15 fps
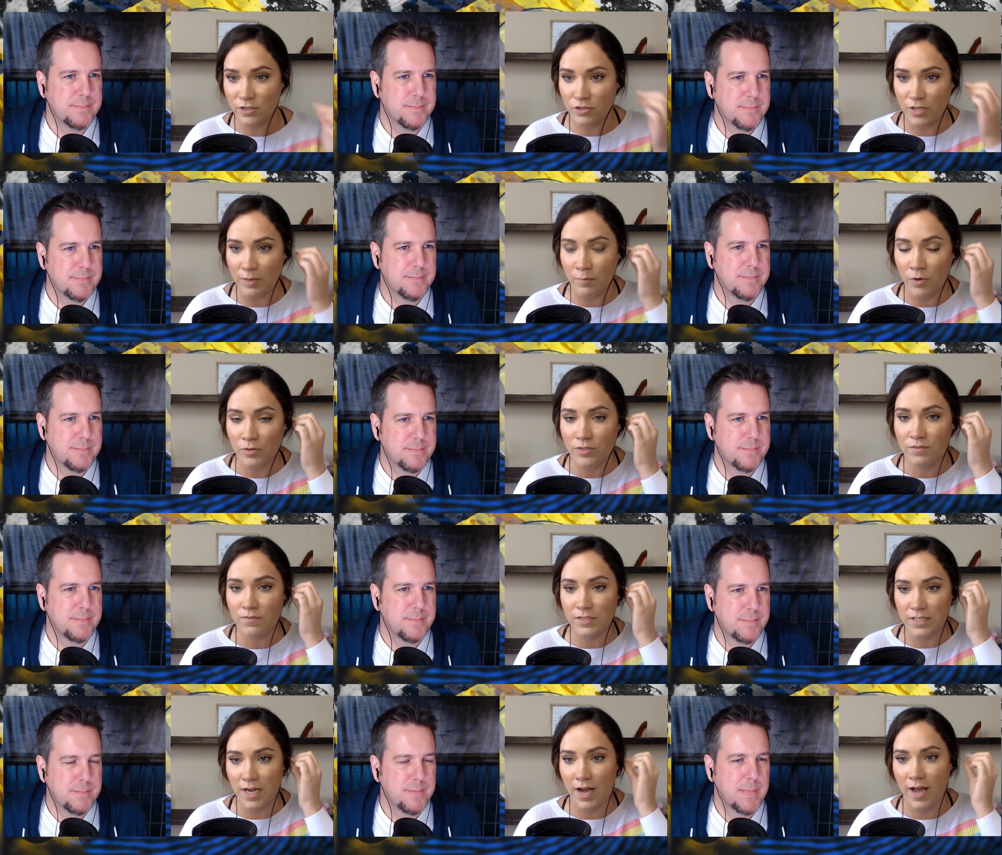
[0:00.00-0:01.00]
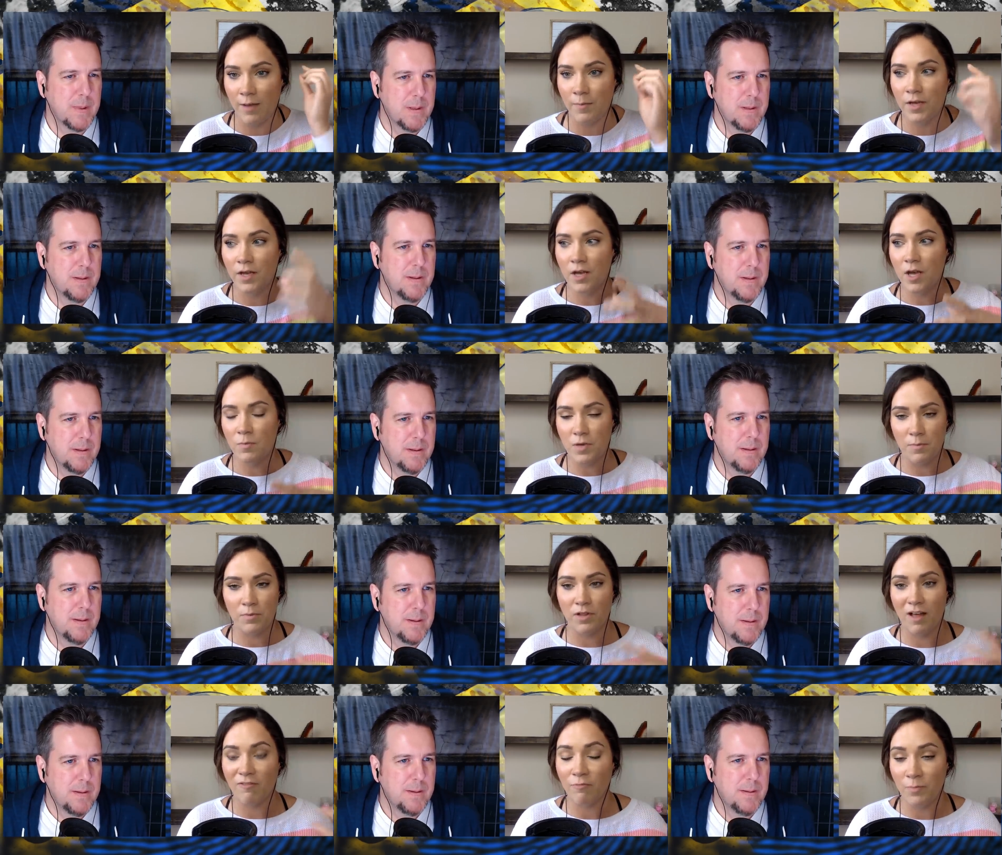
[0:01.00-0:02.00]
Speaker 1: Most of the time, people
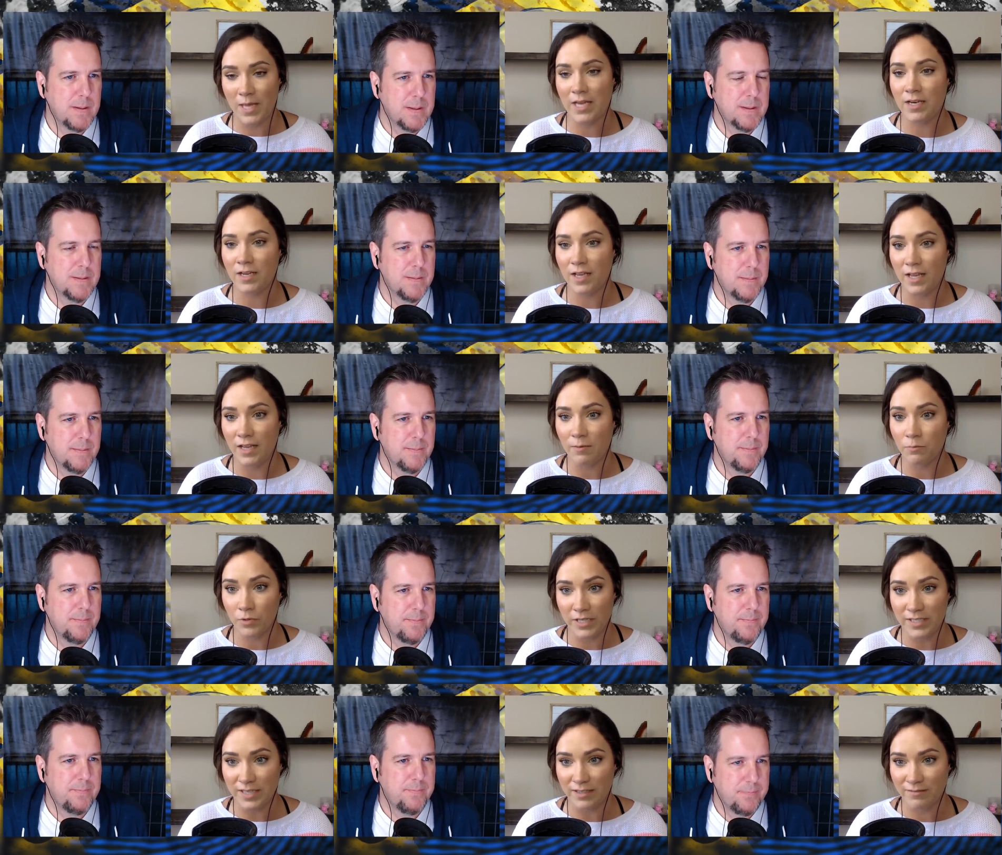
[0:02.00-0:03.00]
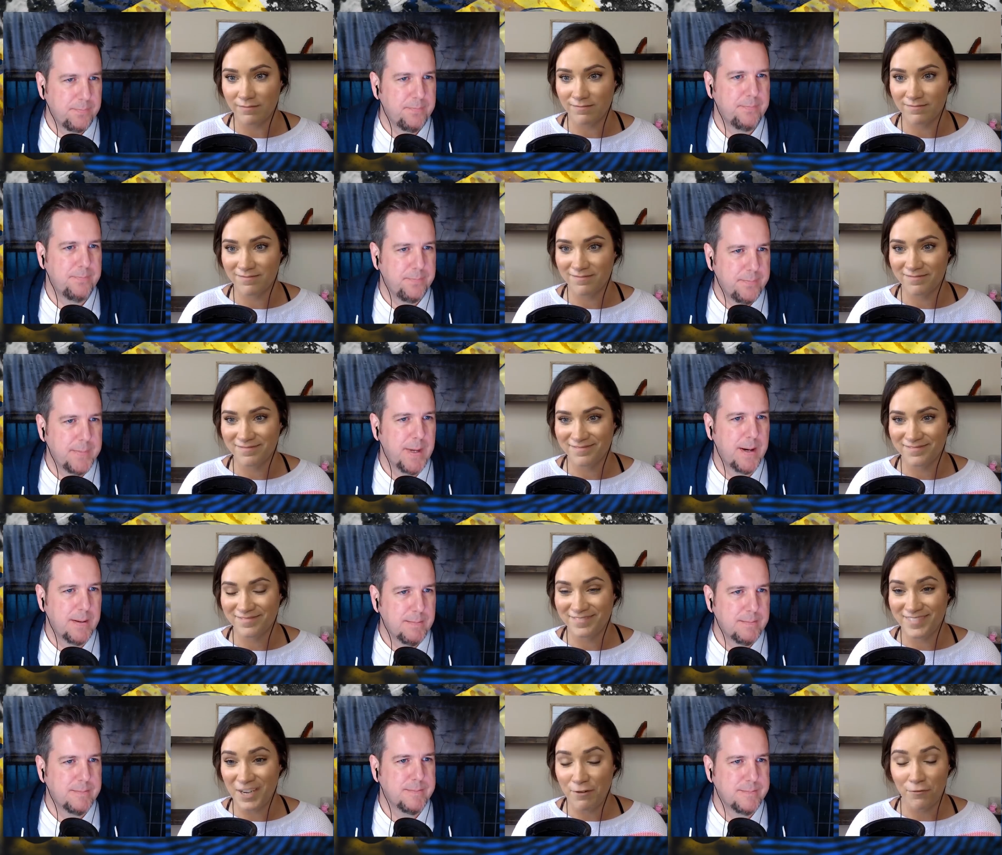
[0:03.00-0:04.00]
have been in prison
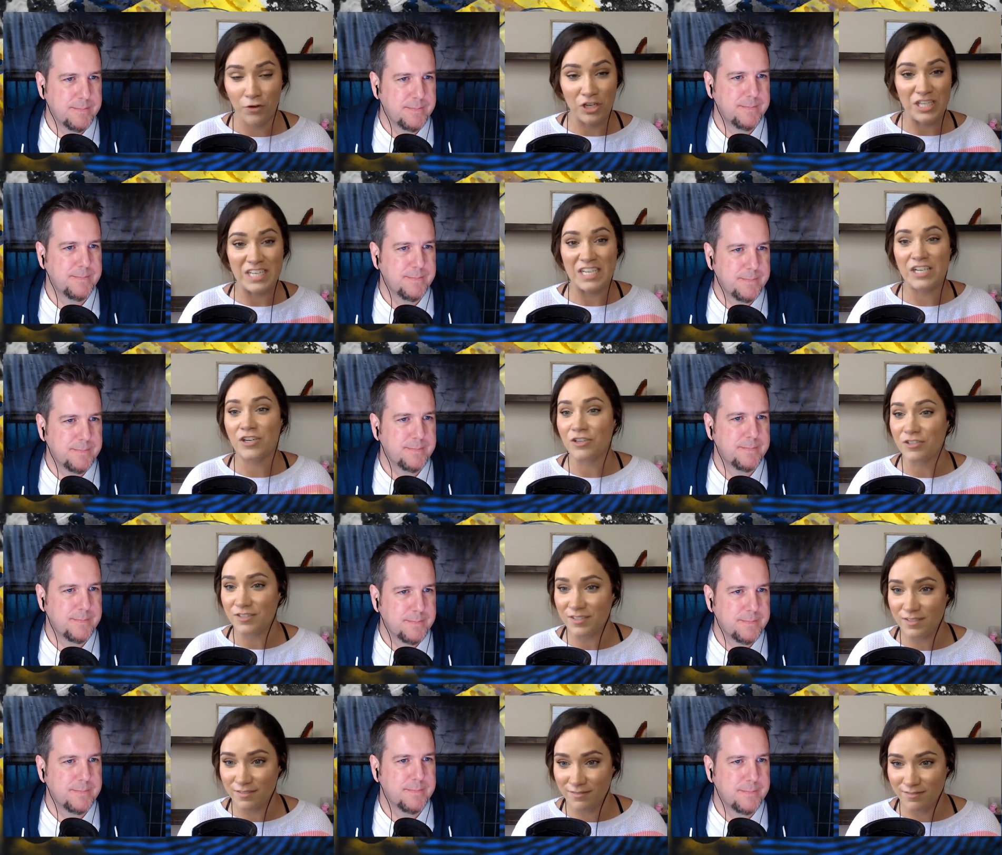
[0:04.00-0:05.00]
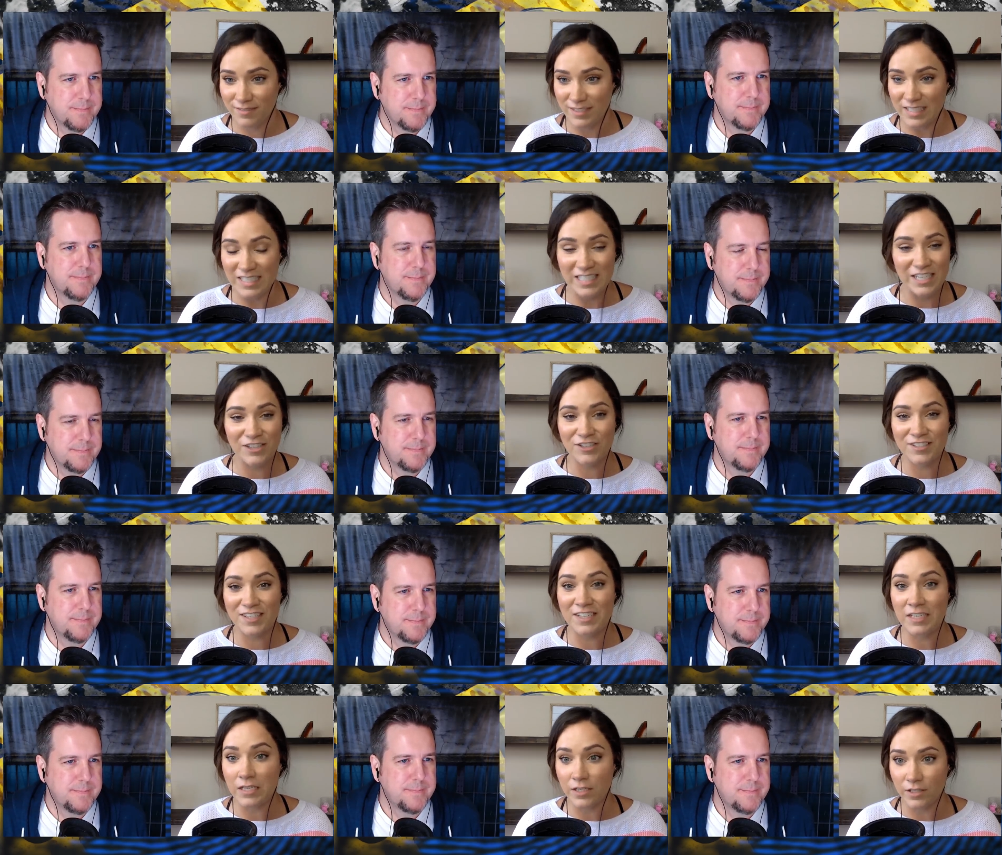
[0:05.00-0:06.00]
yeah. for years, years and
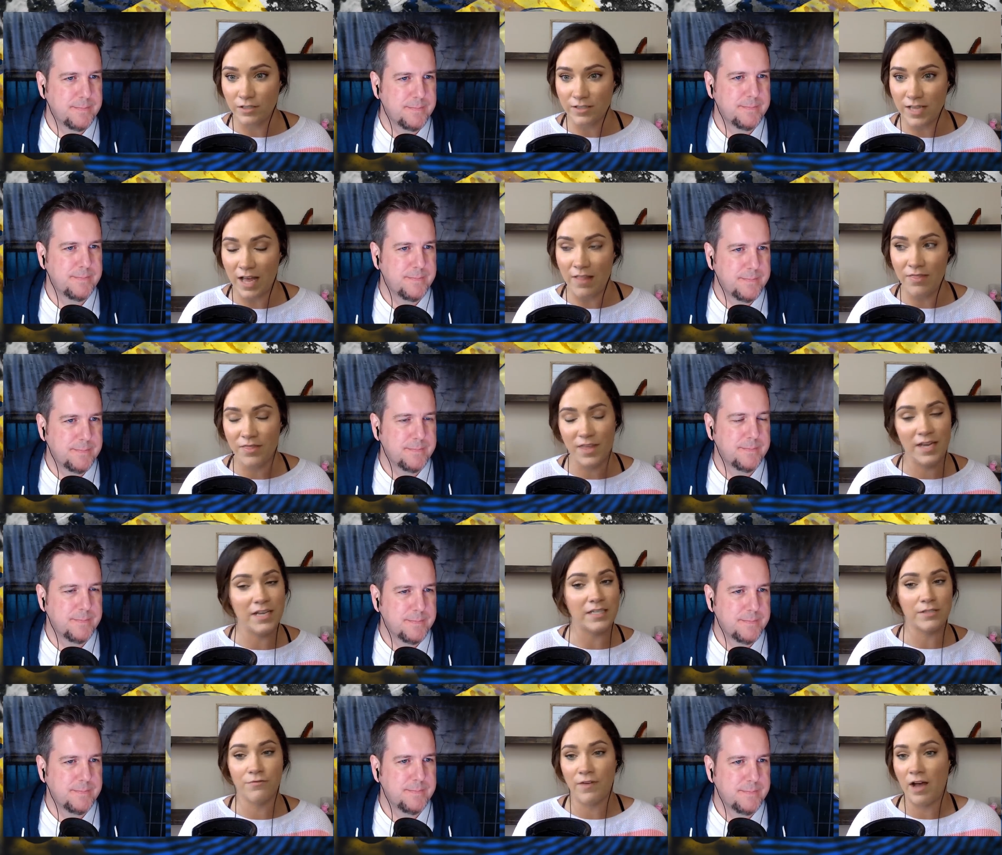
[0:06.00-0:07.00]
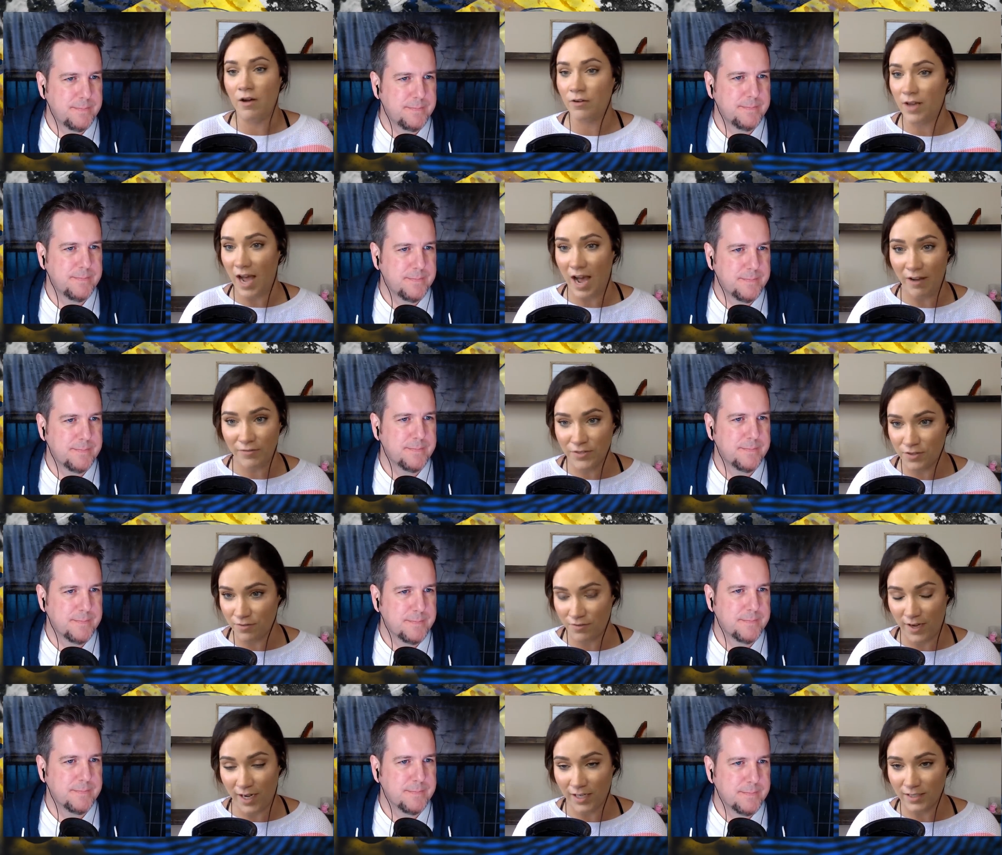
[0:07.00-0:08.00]
years. And then it's found after the
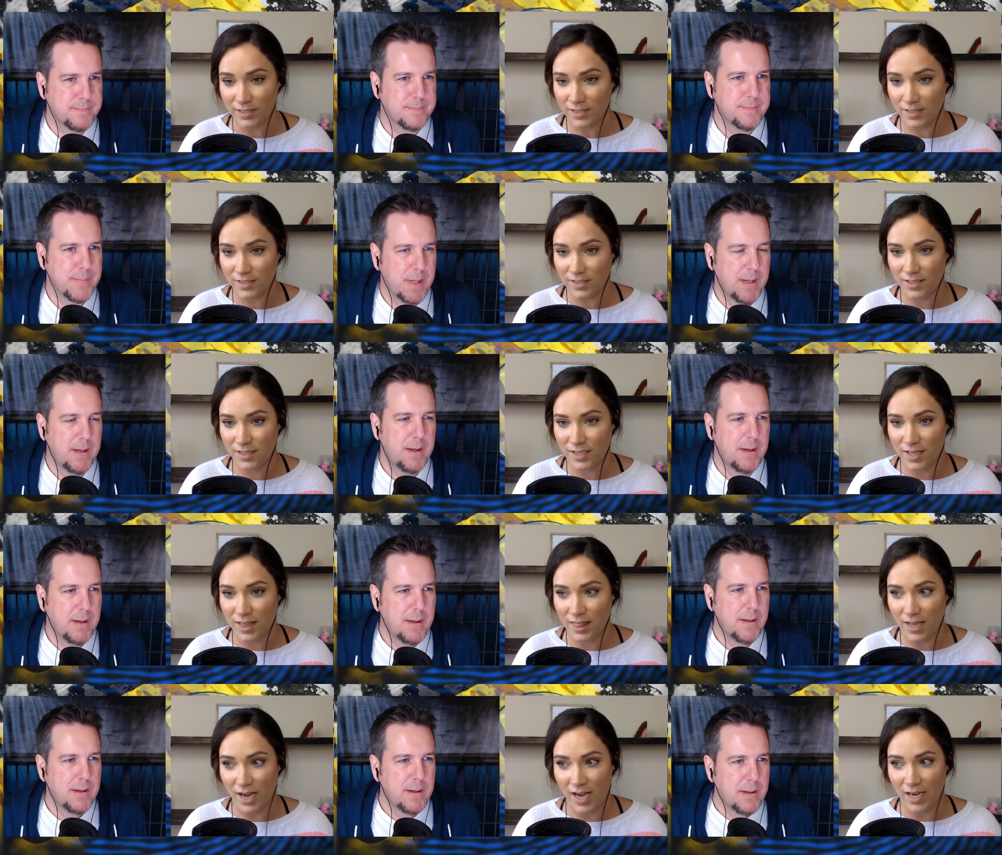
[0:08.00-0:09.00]
fact that